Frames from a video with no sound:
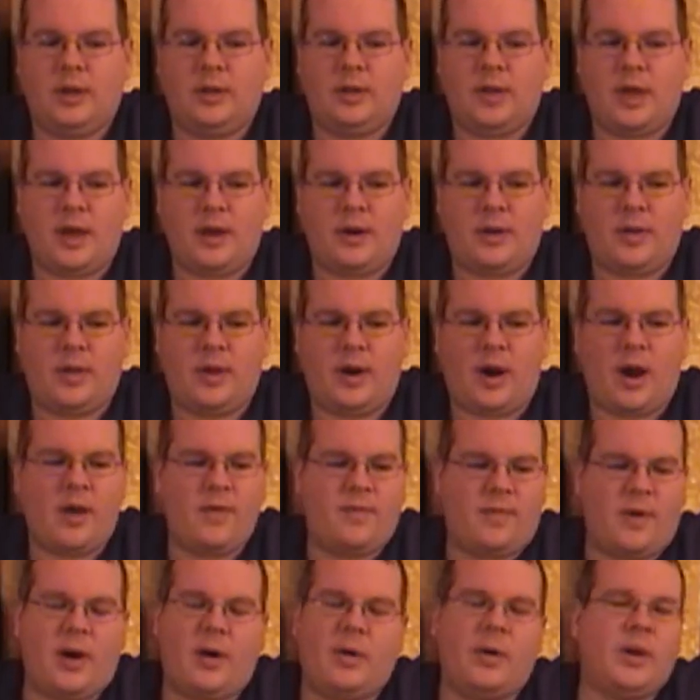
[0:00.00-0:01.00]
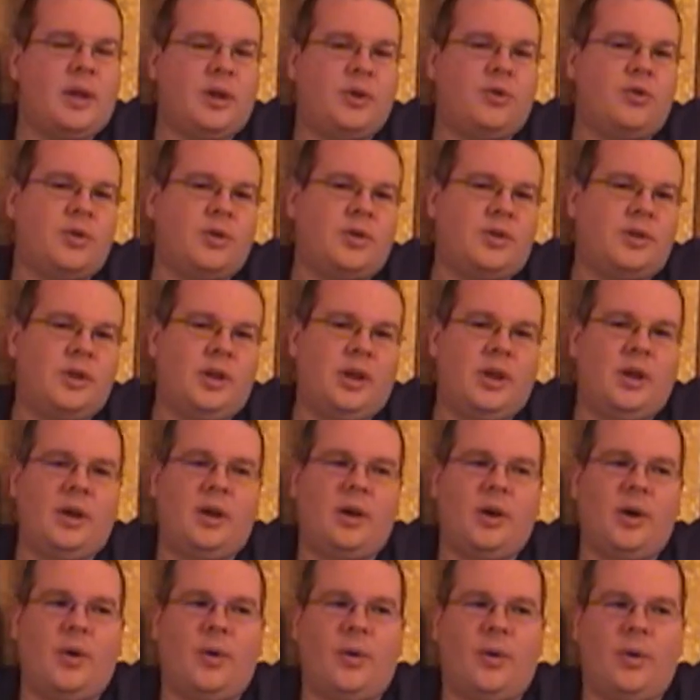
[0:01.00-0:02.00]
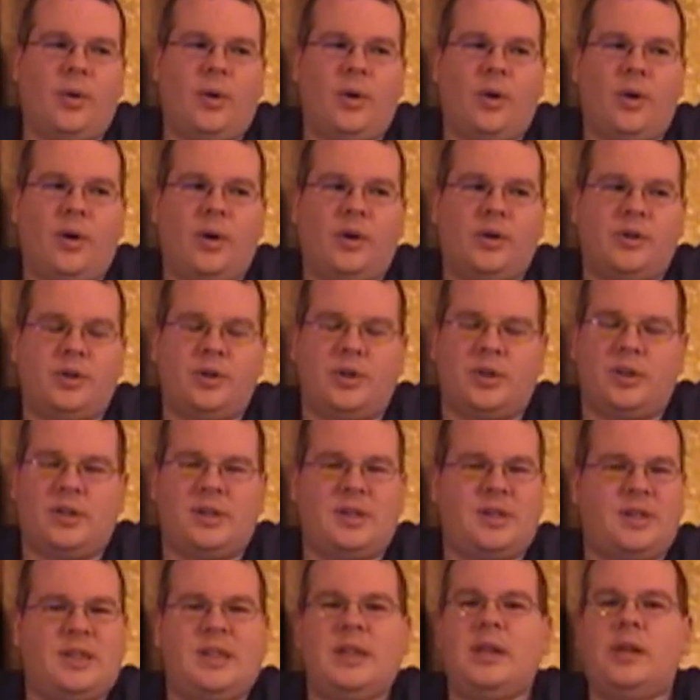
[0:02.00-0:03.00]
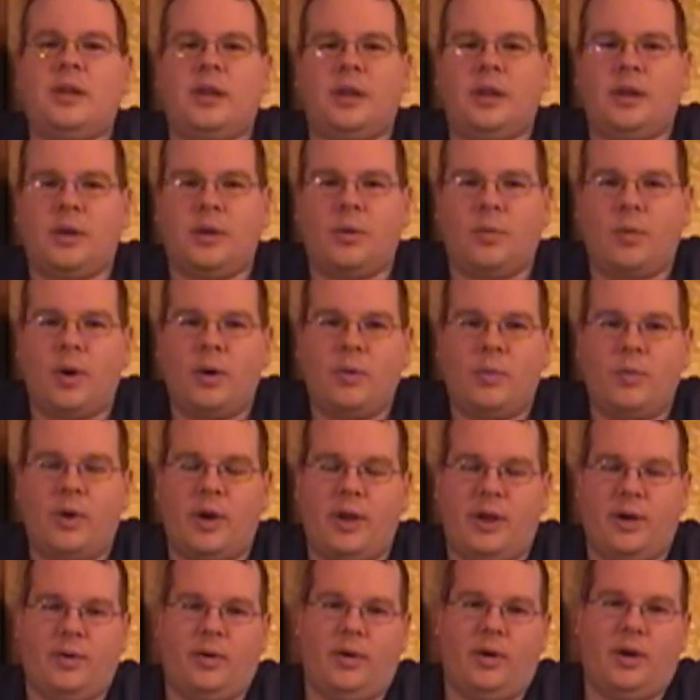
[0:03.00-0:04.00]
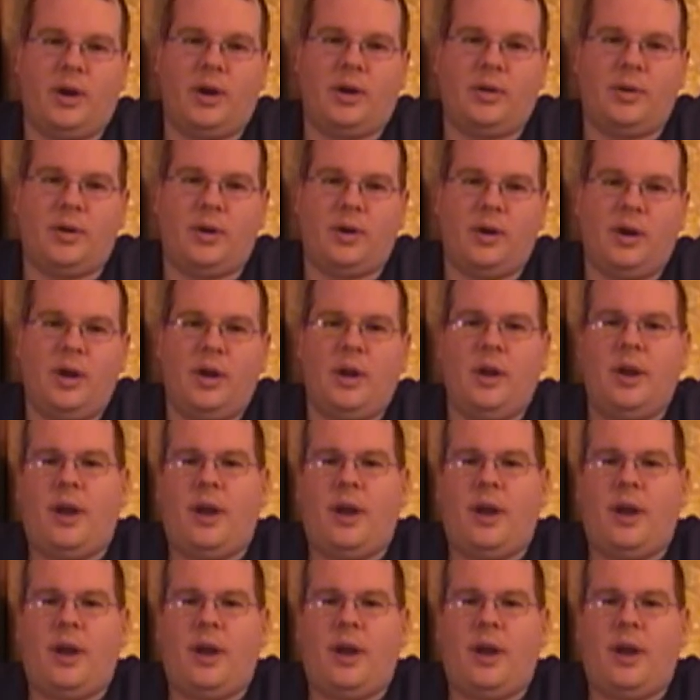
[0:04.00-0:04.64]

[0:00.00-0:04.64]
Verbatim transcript: that, that I found interesting or just silly in one way or another.